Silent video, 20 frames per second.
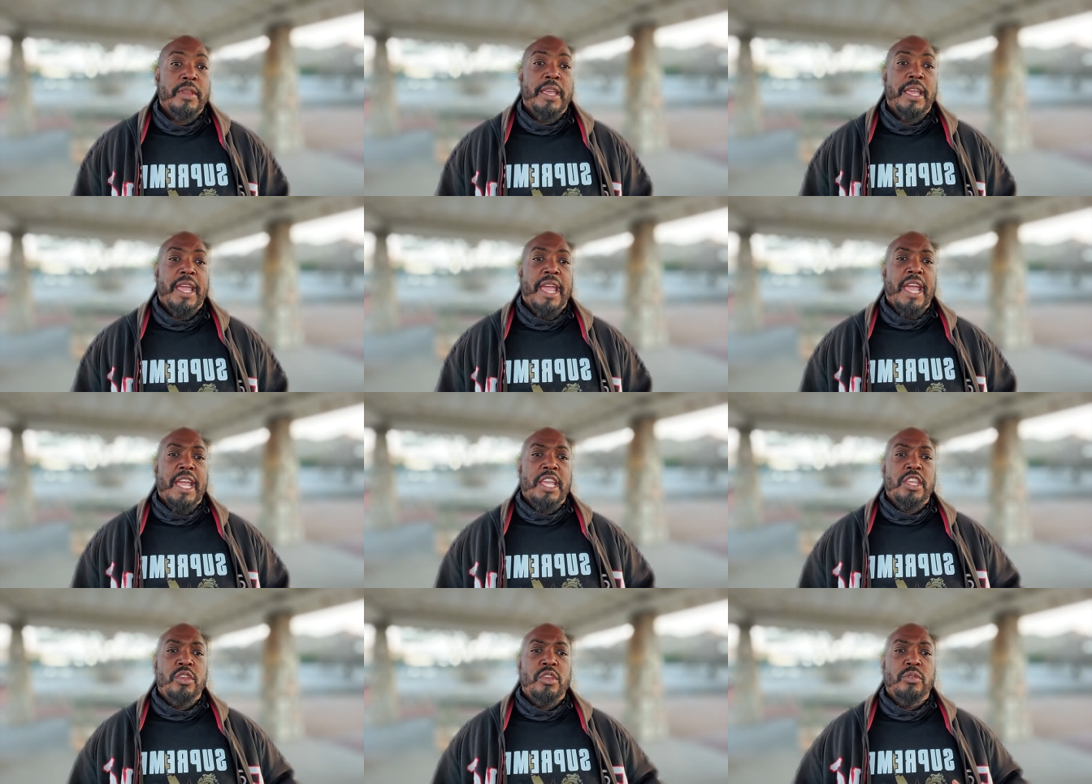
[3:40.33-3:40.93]

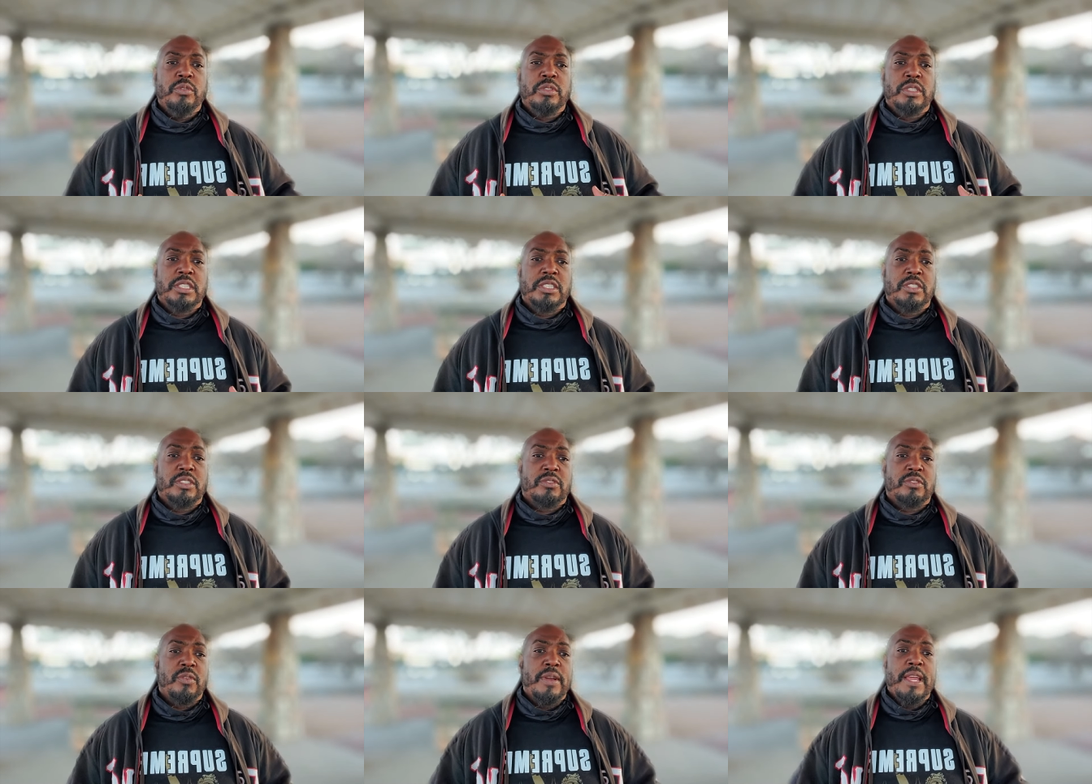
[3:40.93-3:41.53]
and you
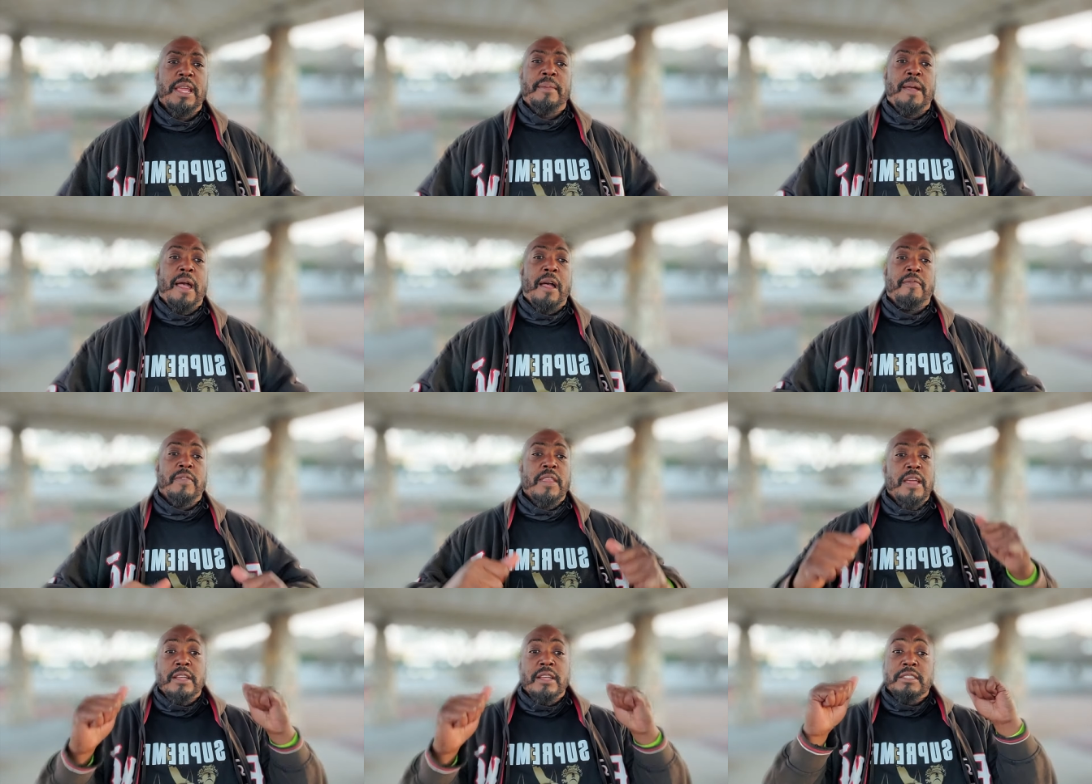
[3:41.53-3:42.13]
scream out,
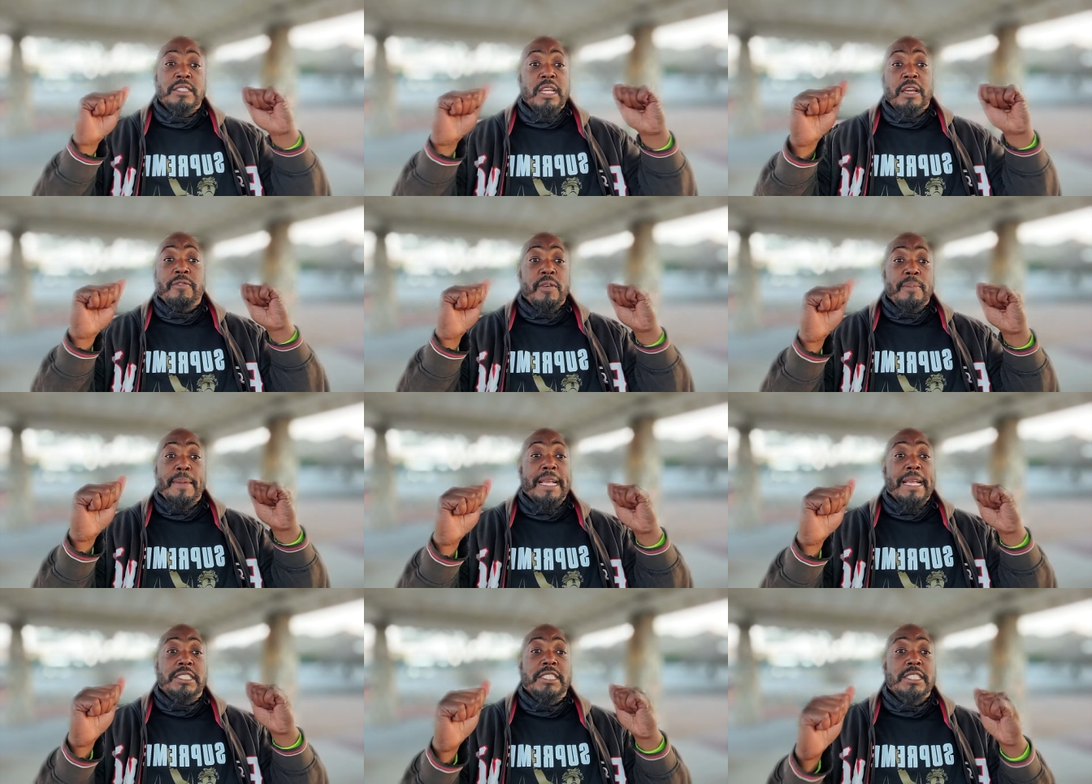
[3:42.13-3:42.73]

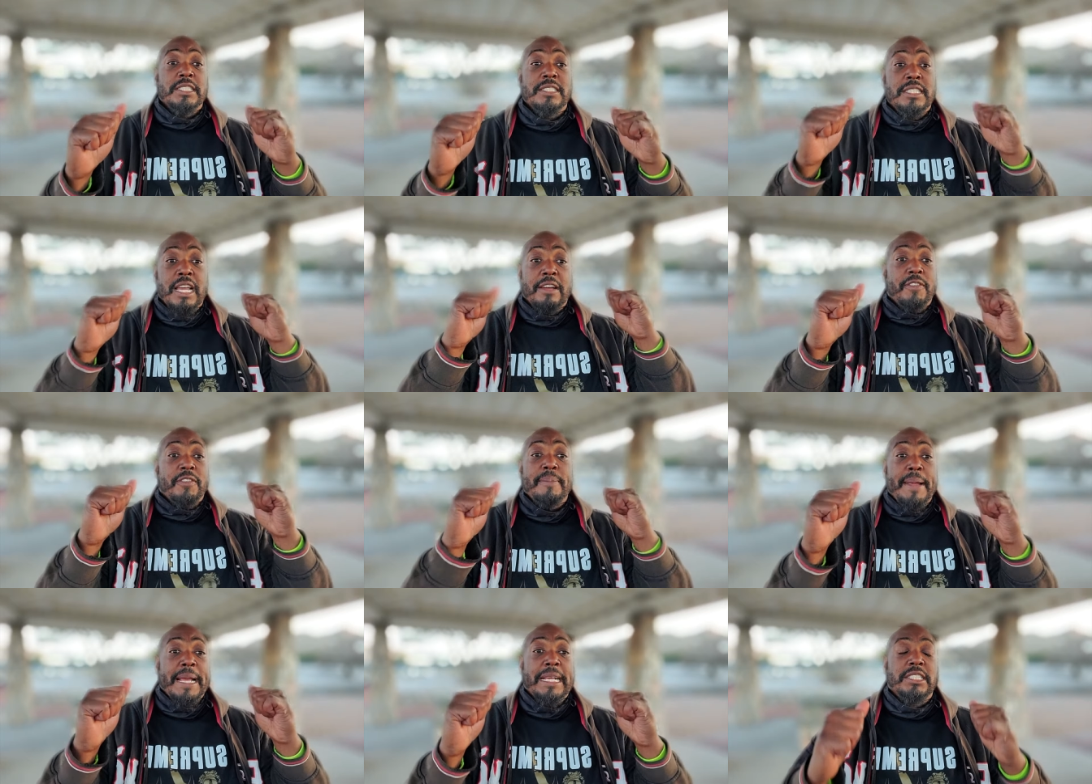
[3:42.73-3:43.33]
defamation,
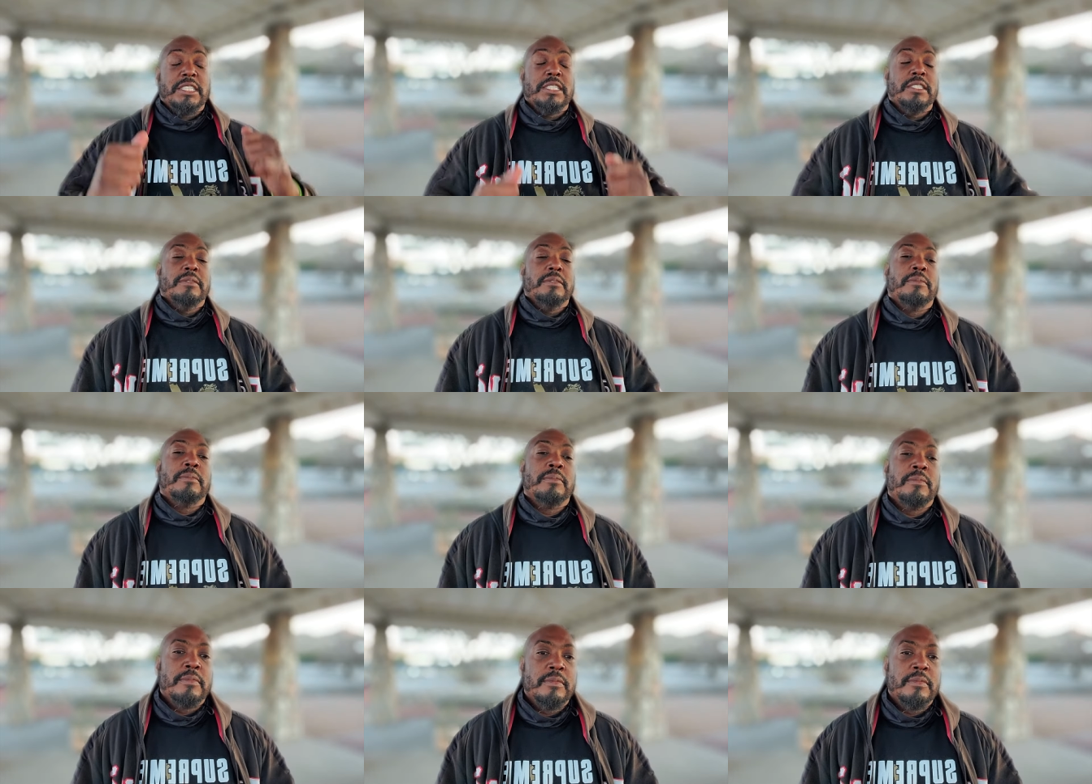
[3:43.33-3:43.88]
defamation,